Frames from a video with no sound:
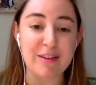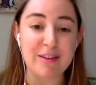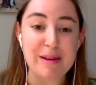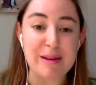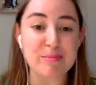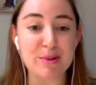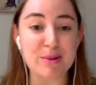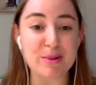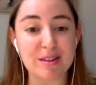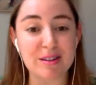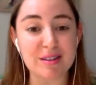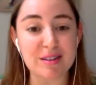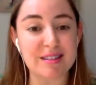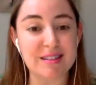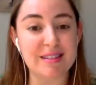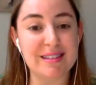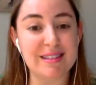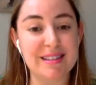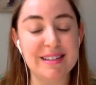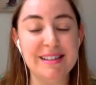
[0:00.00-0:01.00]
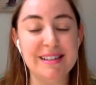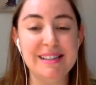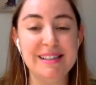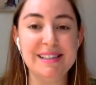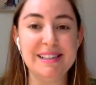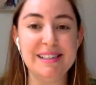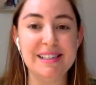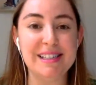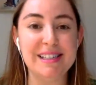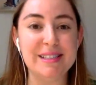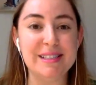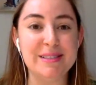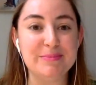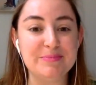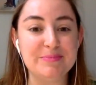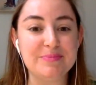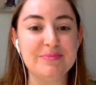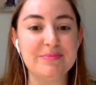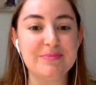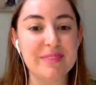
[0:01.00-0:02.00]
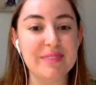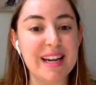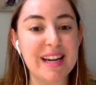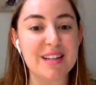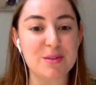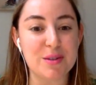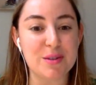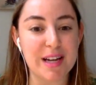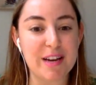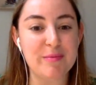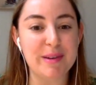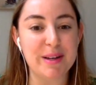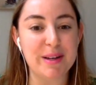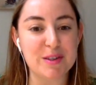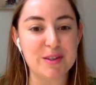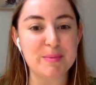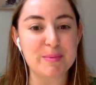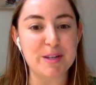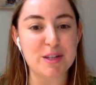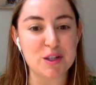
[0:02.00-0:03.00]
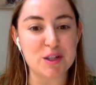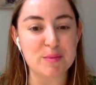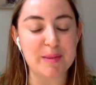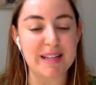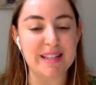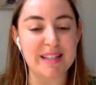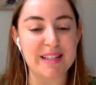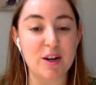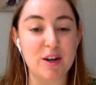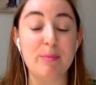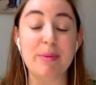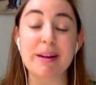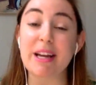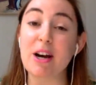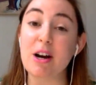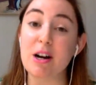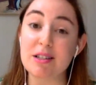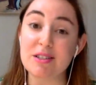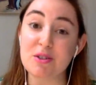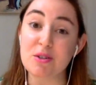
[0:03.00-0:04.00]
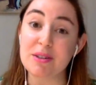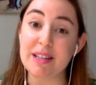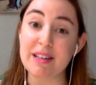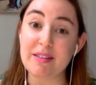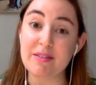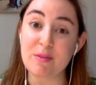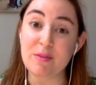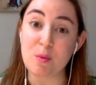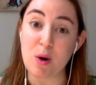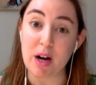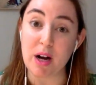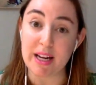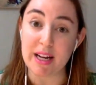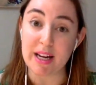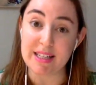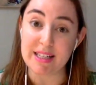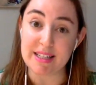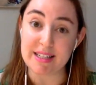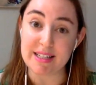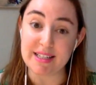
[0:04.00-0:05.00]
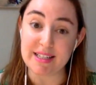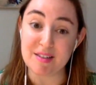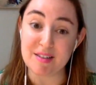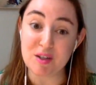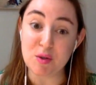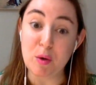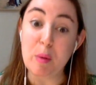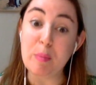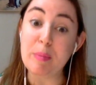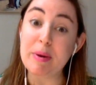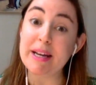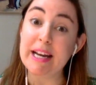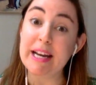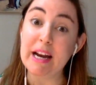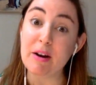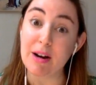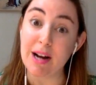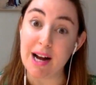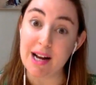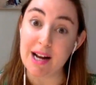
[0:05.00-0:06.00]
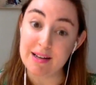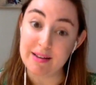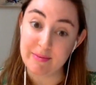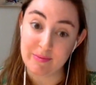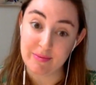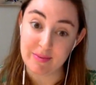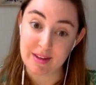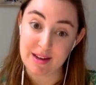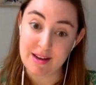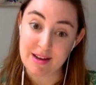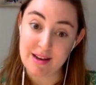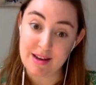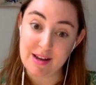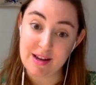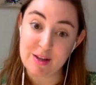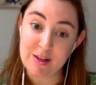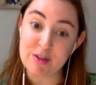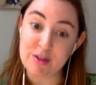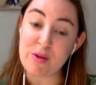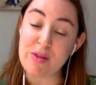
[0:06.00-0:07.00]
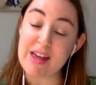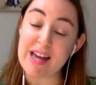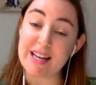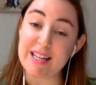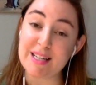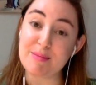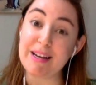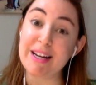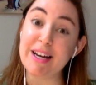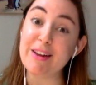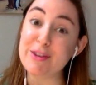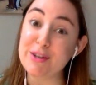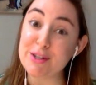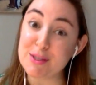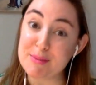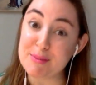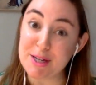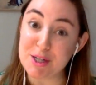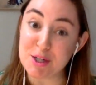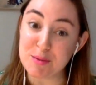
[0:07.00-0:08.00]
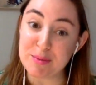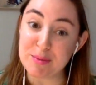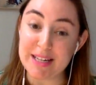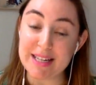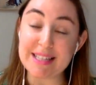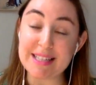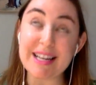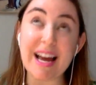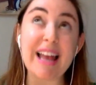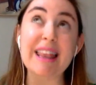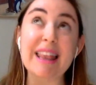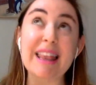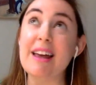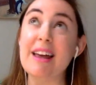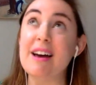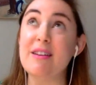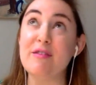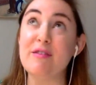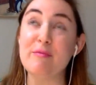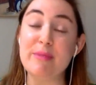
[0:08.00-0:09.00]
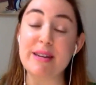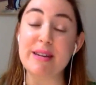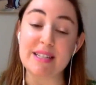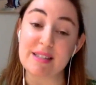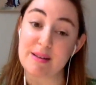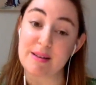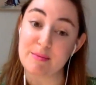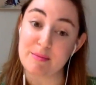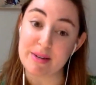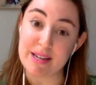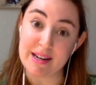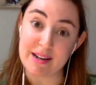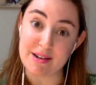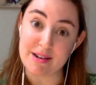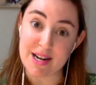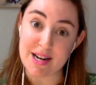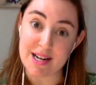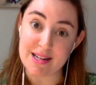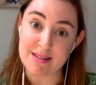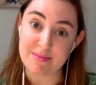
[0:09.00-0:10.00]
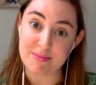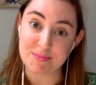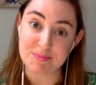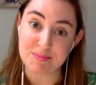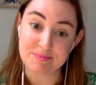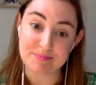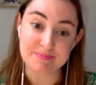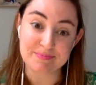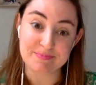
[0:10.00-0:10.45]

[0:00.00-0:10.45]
I have my books. So I have my own special space at home, but I also live walking distance to a Panera. So that is my other special place. I love me some Panera.